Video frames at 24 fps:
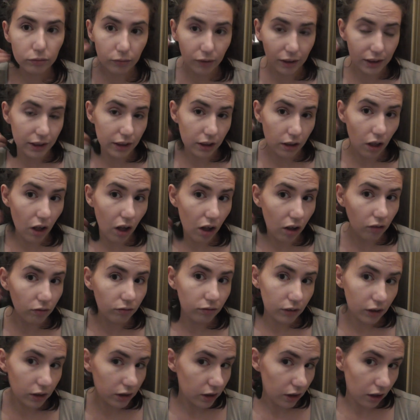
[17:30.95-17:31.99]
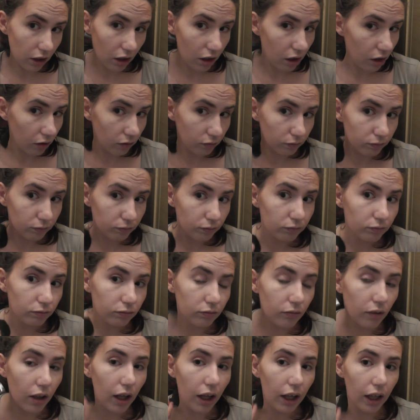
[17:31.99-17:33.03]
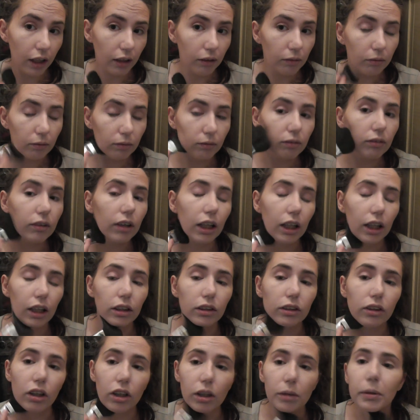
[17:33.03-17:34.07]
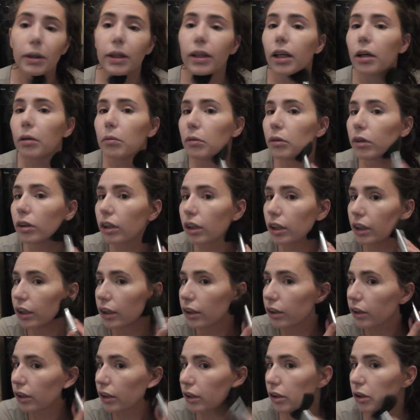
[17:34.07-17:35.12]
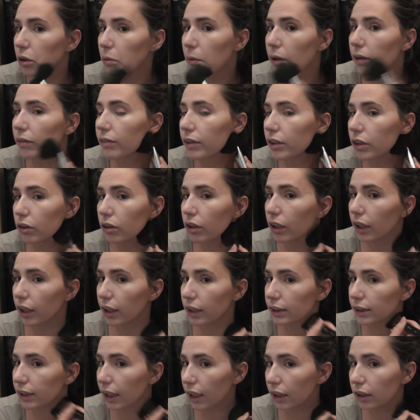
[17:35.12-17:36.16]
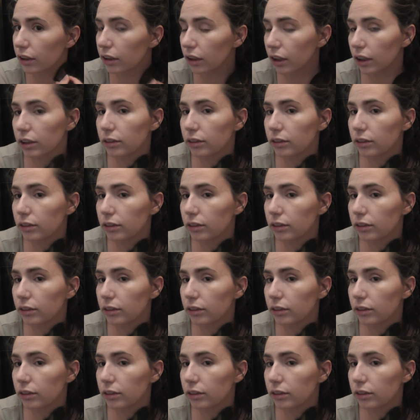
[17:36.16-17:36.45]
It's a lot. And I'll talk about that more in the no buy video, like I said.